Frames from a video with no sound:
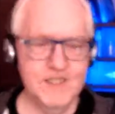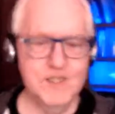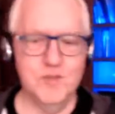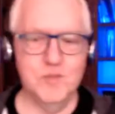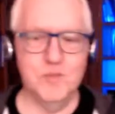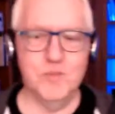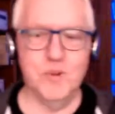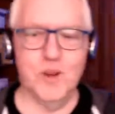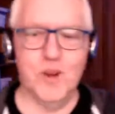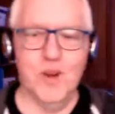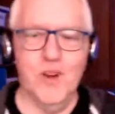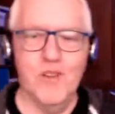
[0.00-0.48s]

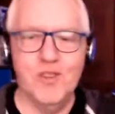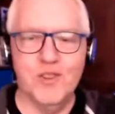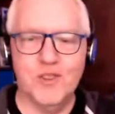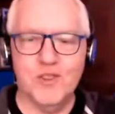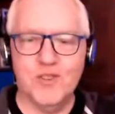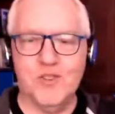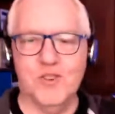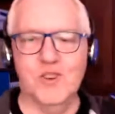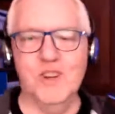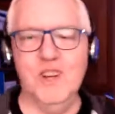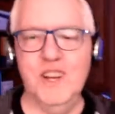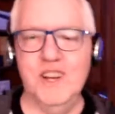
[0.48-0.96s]
But on the
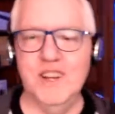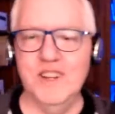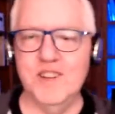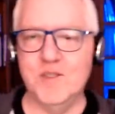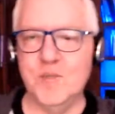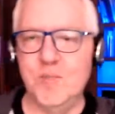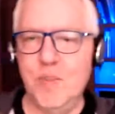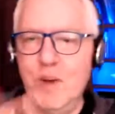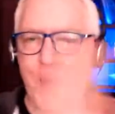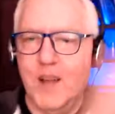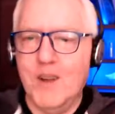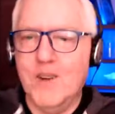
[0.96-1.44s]
screen, it's
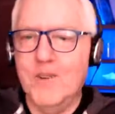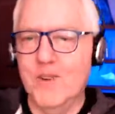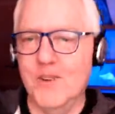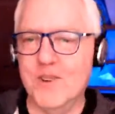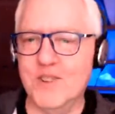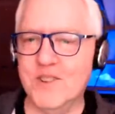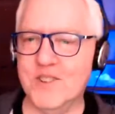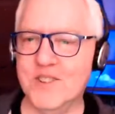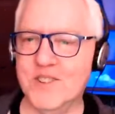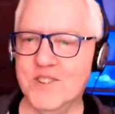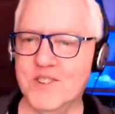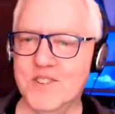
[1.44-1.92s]

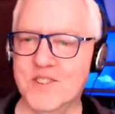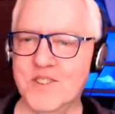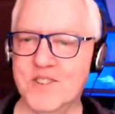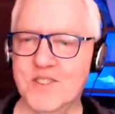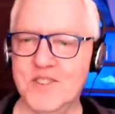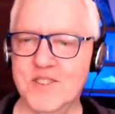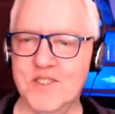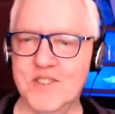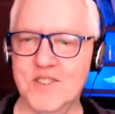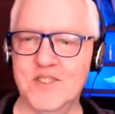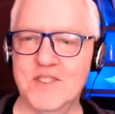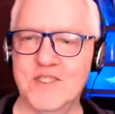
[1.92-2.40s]
backwards.
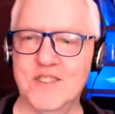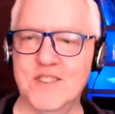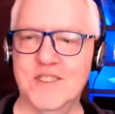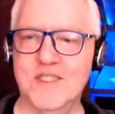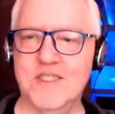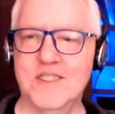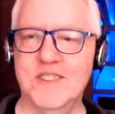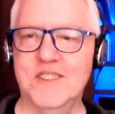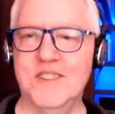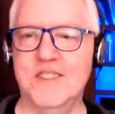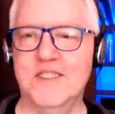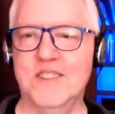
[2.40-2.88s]

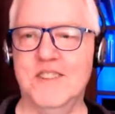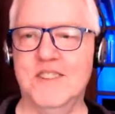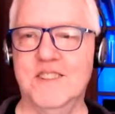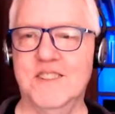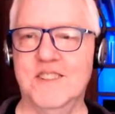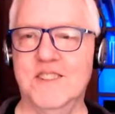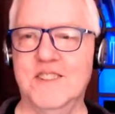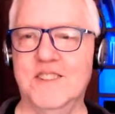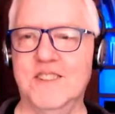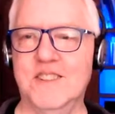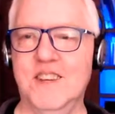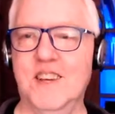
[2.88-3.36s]

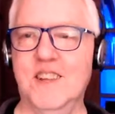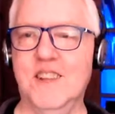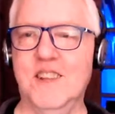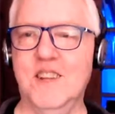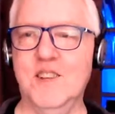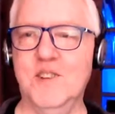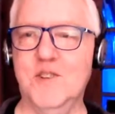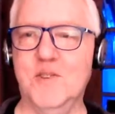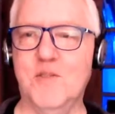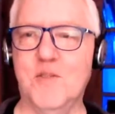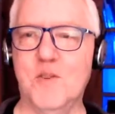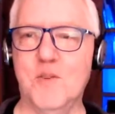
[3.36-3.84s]
At
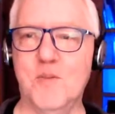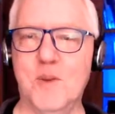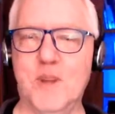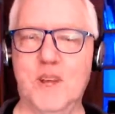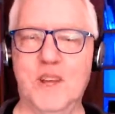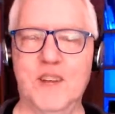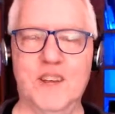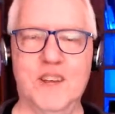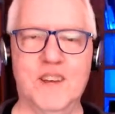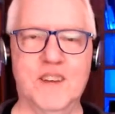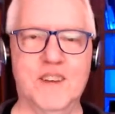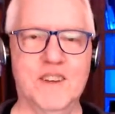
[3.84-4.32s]
least for
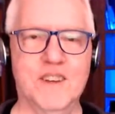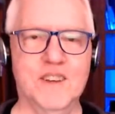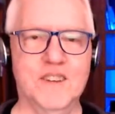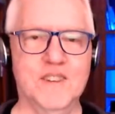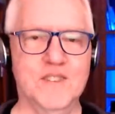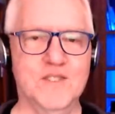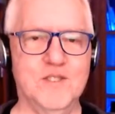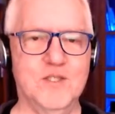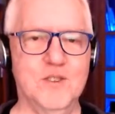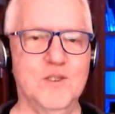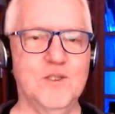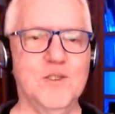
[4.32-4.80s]
me.
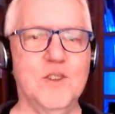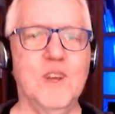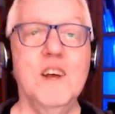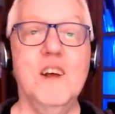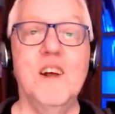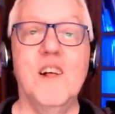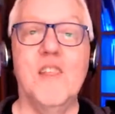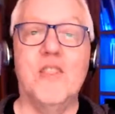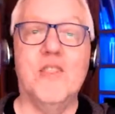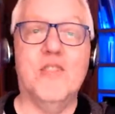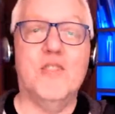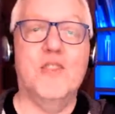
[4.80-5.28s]
So
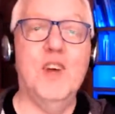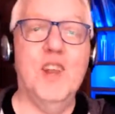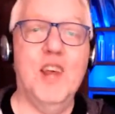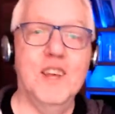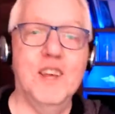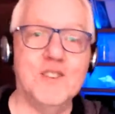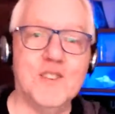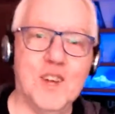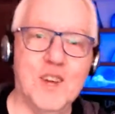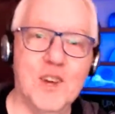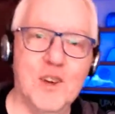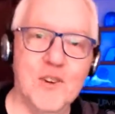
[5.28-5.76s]

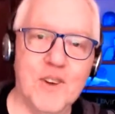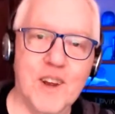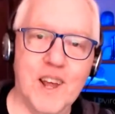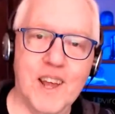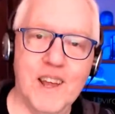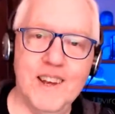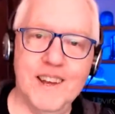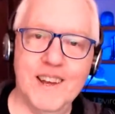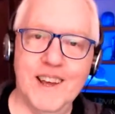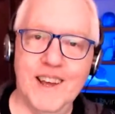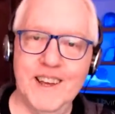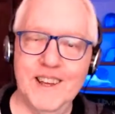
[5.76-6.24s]
today's
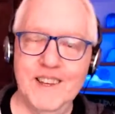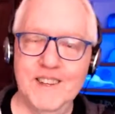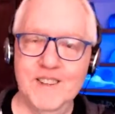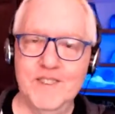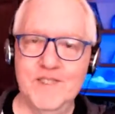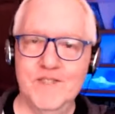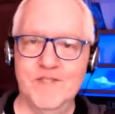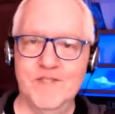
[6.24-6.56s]
Q&A day.